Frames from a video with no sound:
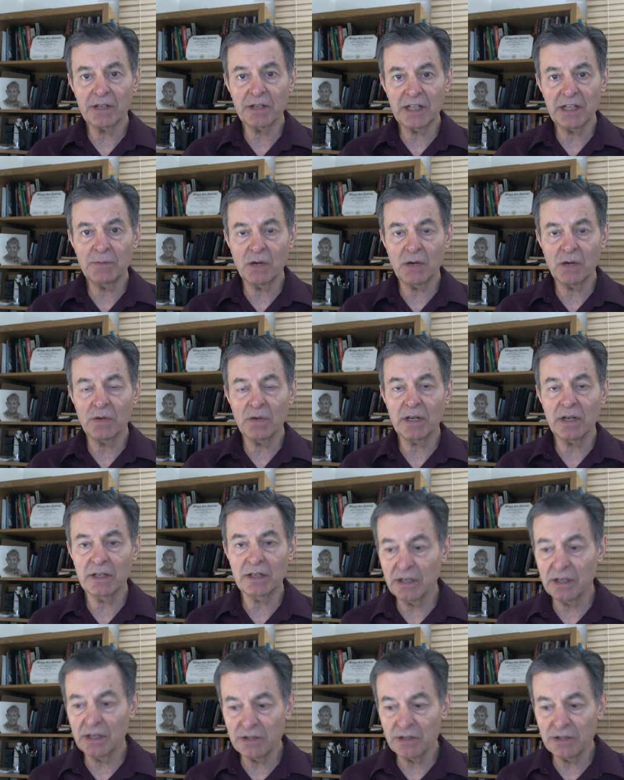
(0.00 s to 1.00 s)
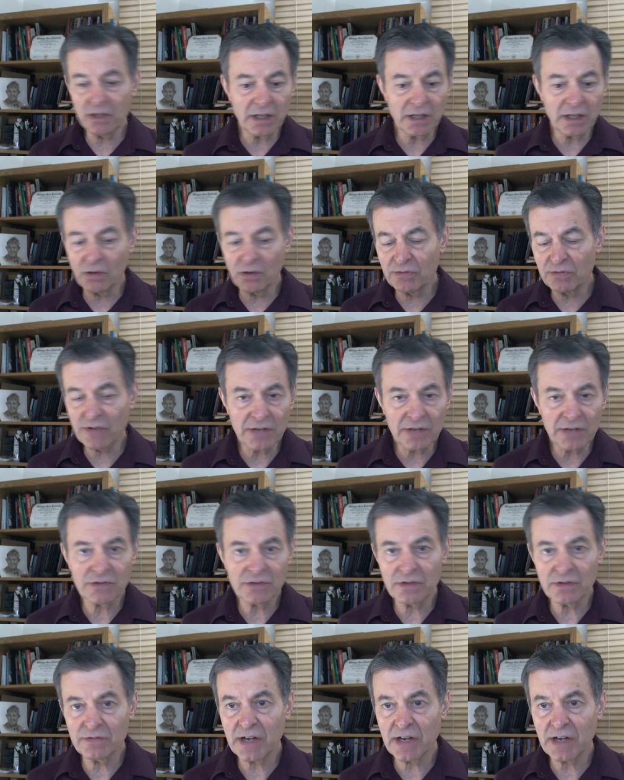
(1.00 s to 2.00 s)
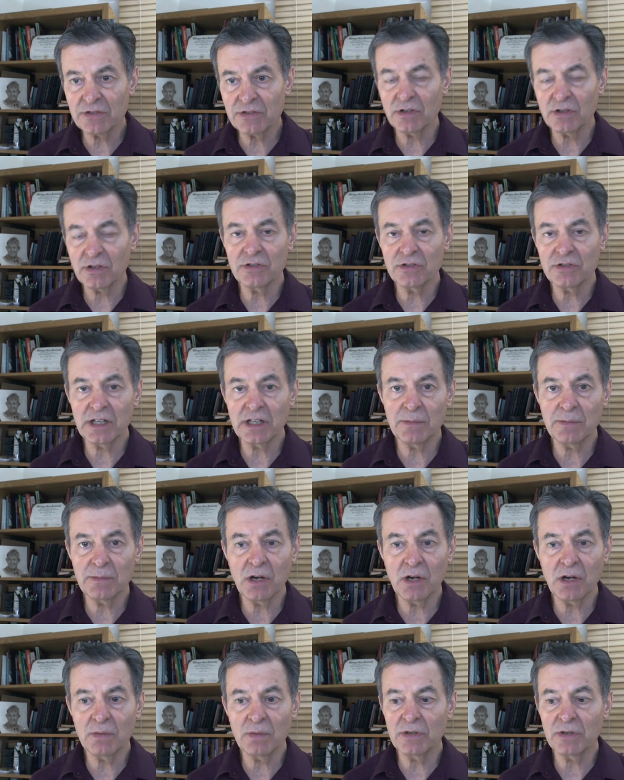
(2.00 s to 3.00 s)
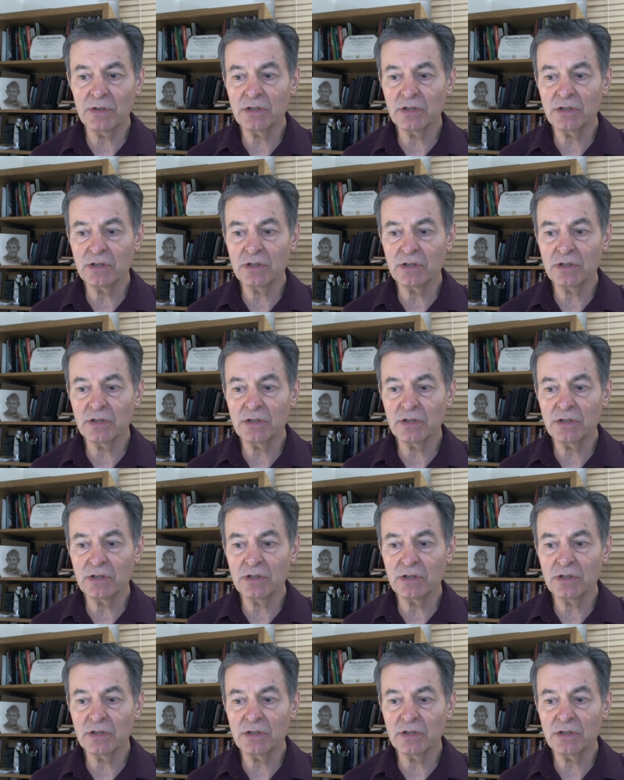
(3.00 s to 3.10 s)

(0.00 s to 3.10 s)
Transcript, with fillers: Keep going, and you're going to go faster and faster as you keep going.